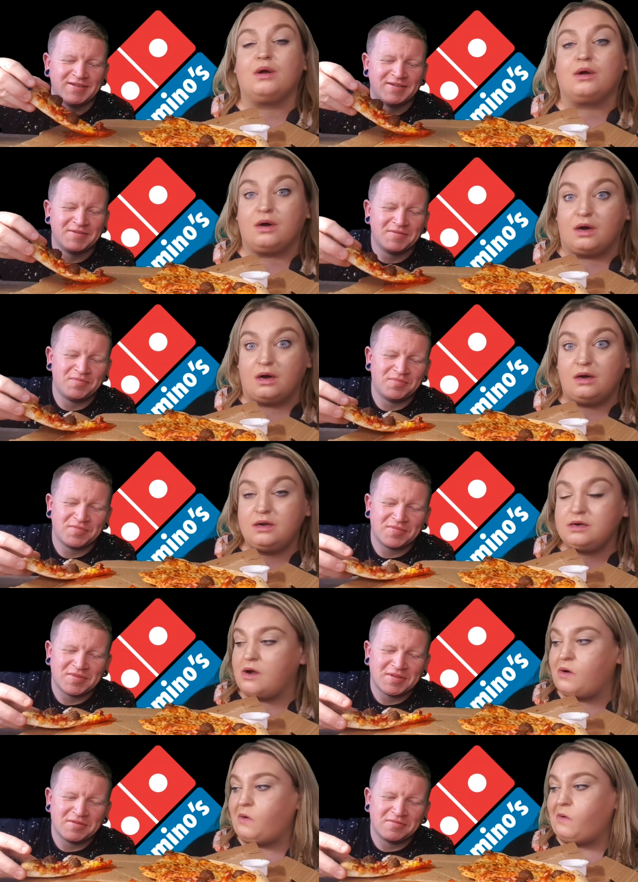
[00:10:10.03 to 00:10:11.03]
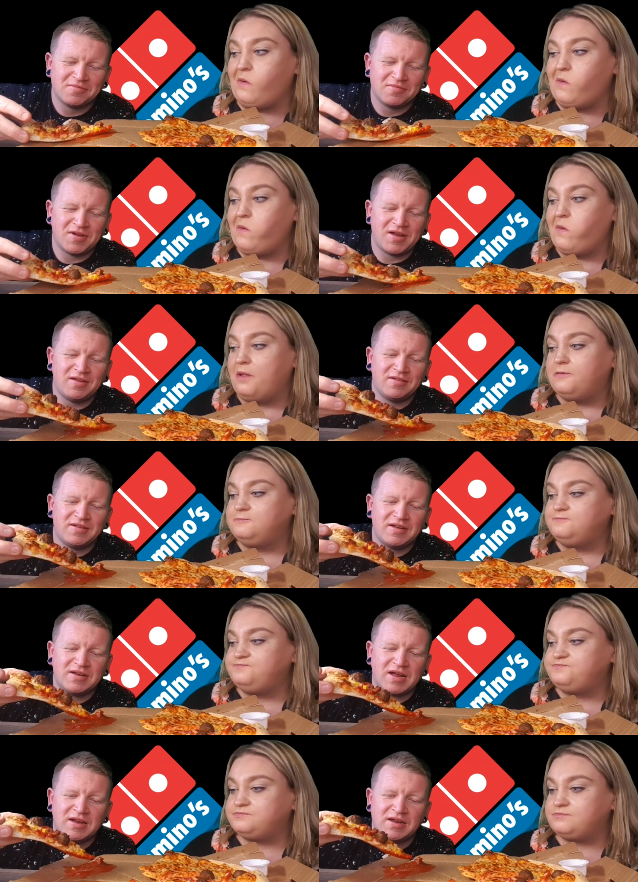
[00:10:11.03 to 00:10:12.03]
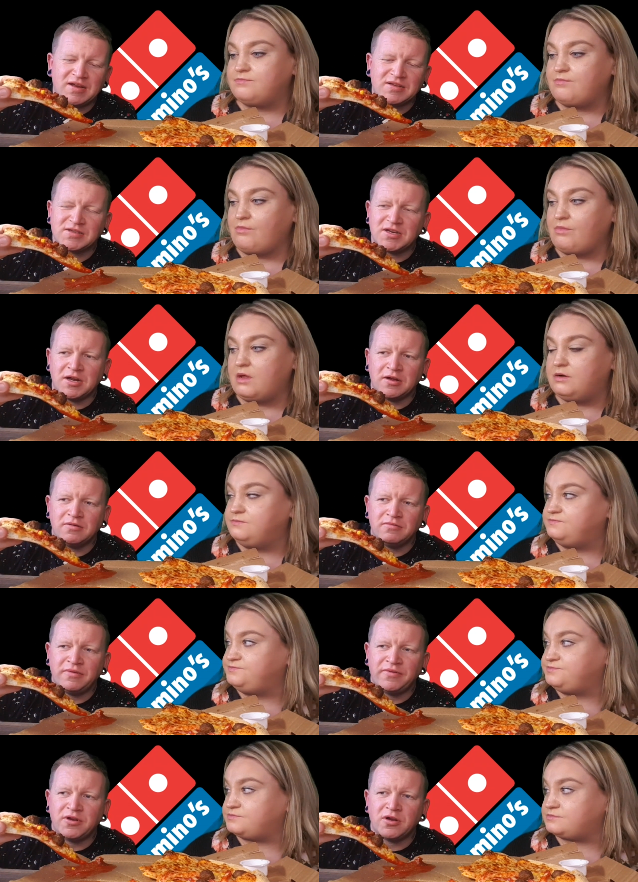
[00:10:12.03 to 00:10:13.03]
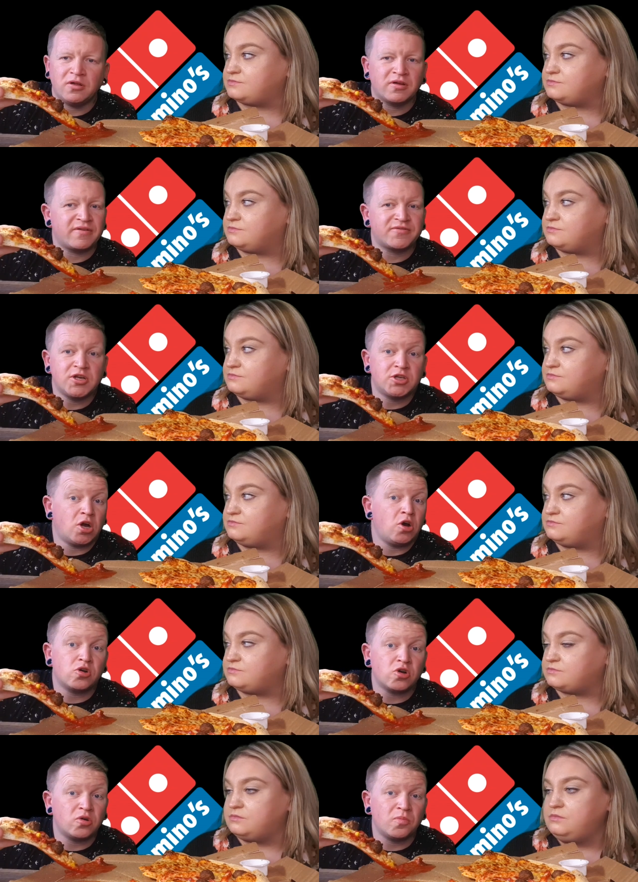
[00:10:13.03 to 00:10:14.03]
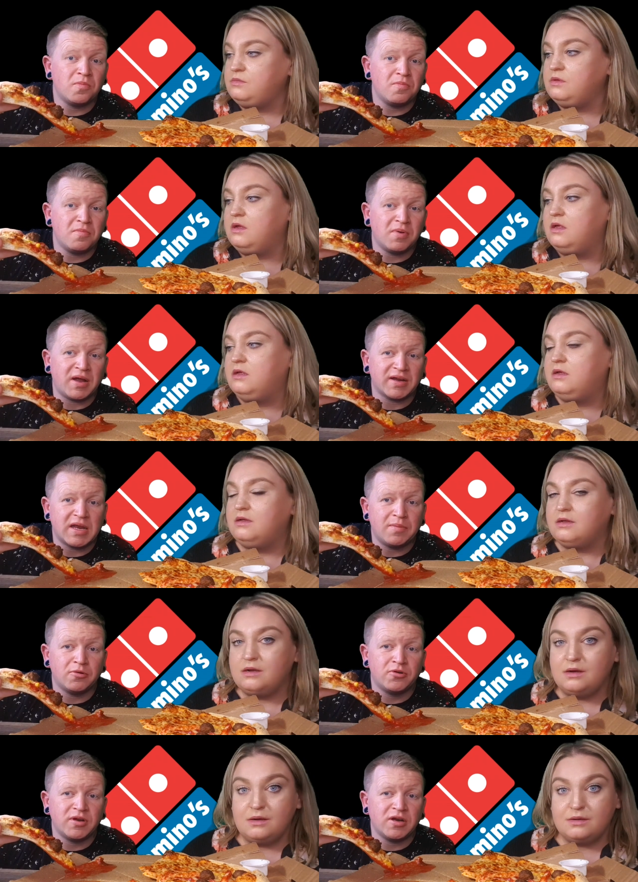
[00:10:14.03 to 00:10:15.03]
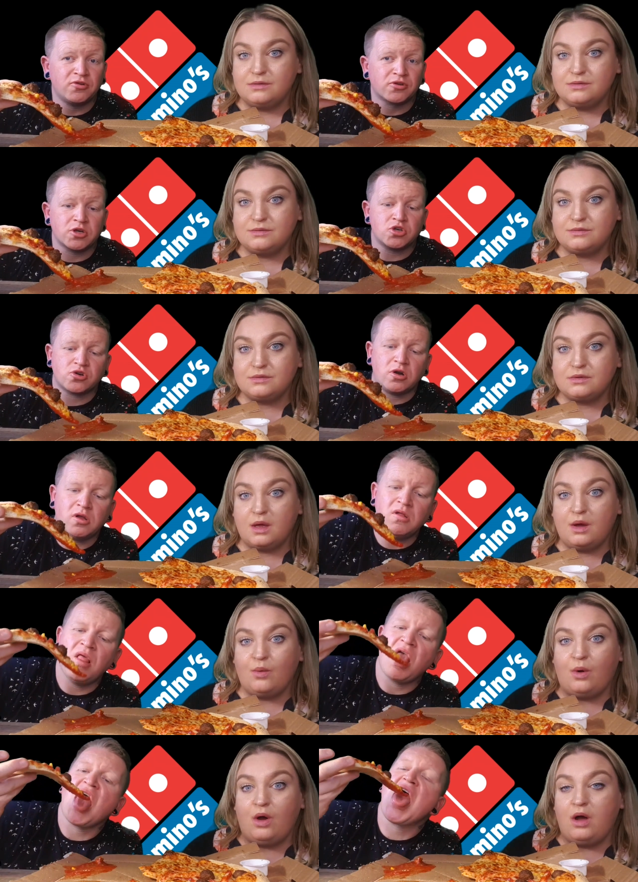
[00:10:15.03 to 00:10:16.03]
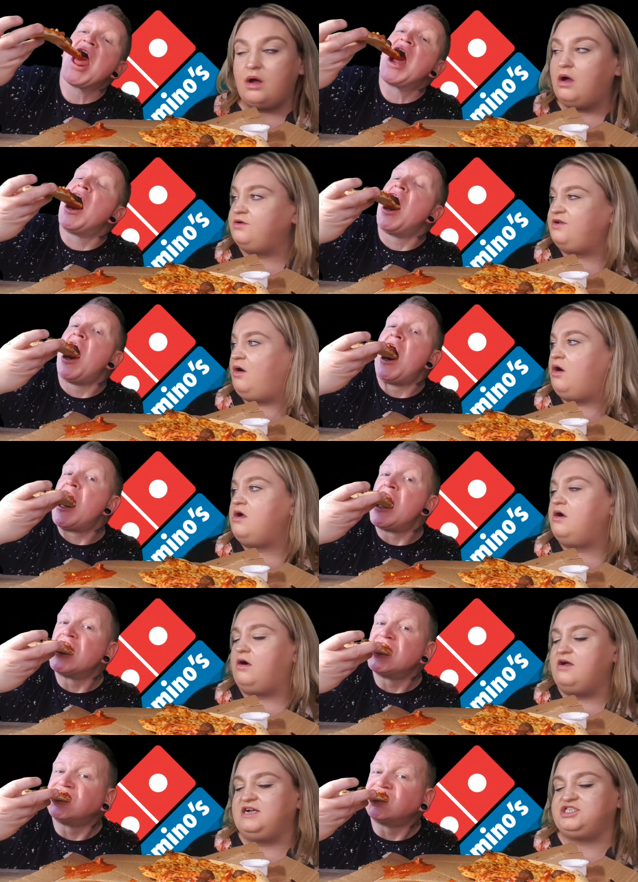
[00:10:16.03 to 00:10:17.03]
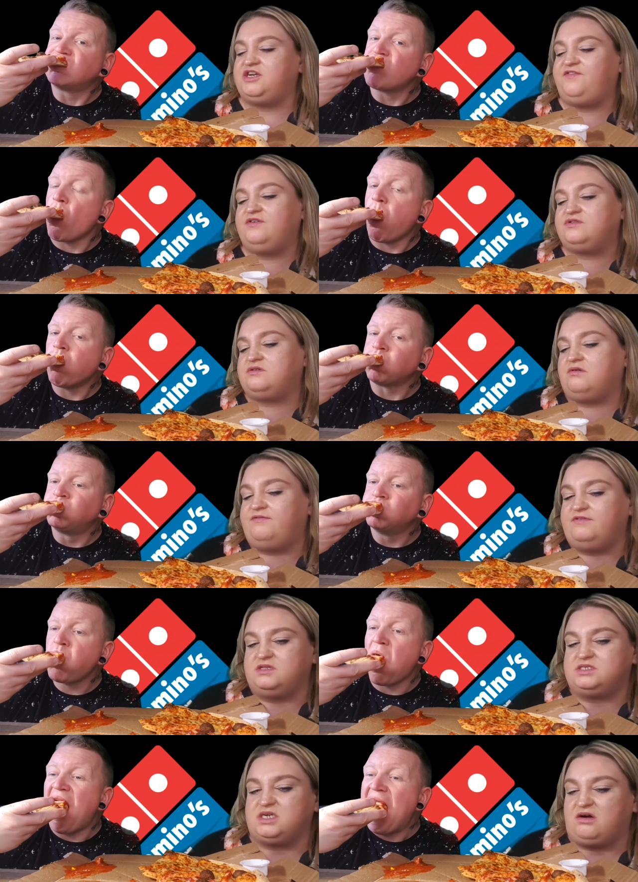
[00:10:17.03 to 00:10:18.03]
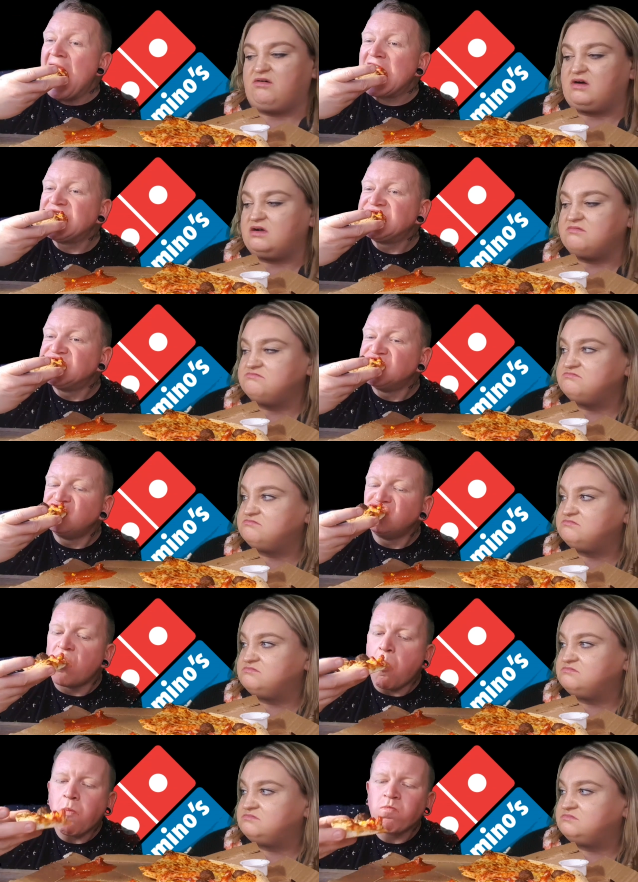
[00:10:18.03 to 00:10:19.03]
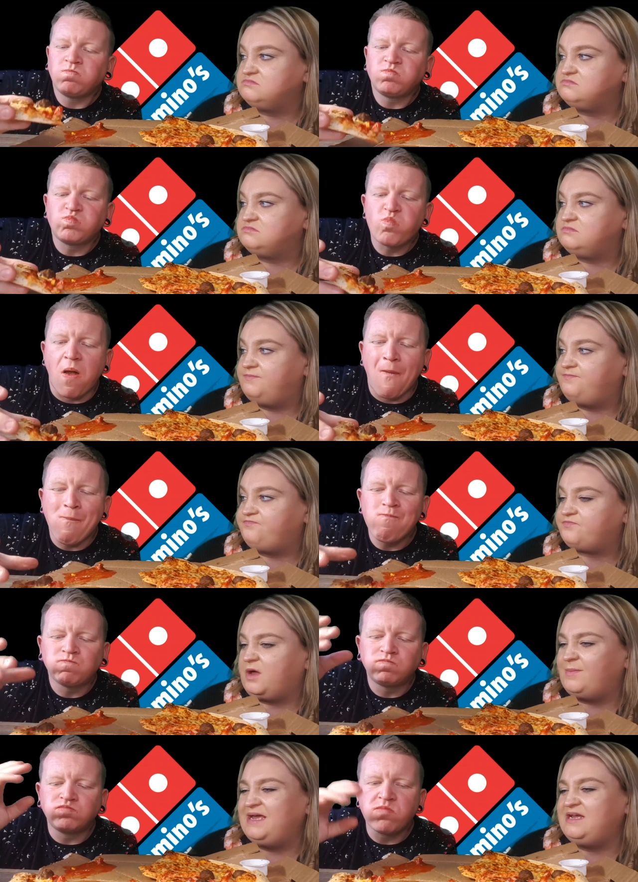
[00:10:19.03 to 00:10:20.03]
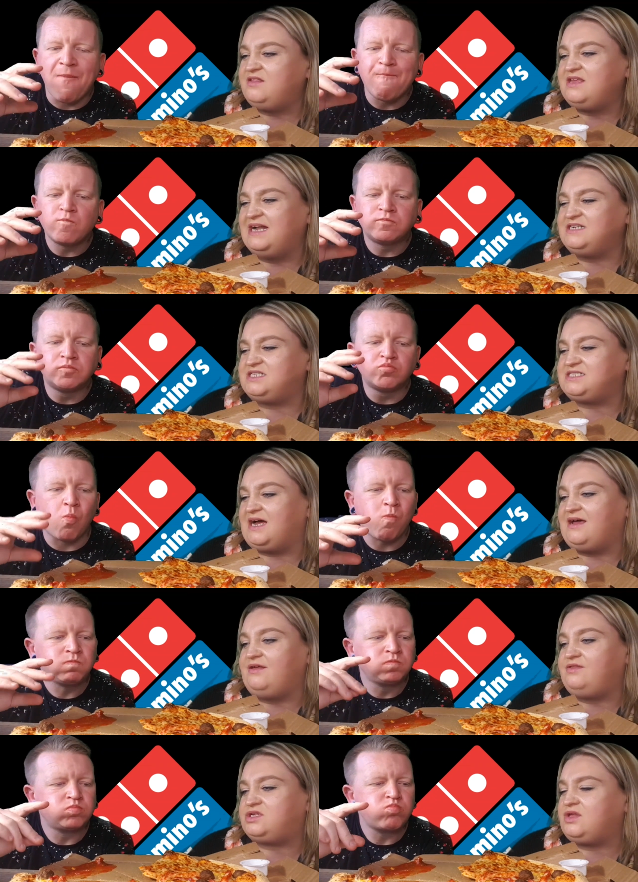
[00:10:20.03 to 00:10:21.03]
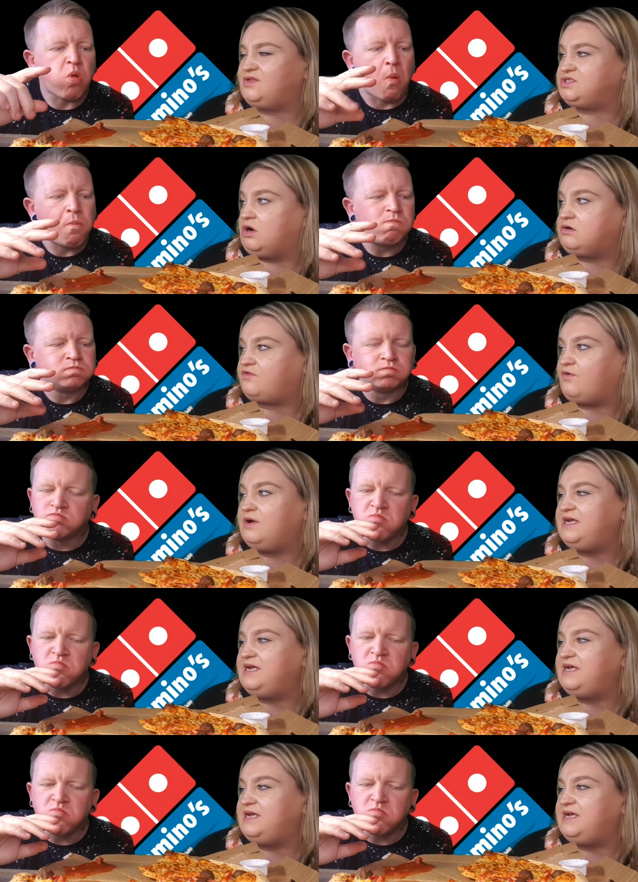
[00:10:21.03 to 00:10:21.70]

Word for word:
Speaker 1: Oh my god. Well, I guess, you know, if you don't look after your dog or like, keep it under control.
Speaker 2: What? Oh no, I actually feel sorry for the dog. I mean, at the end of the day, it's not the dog's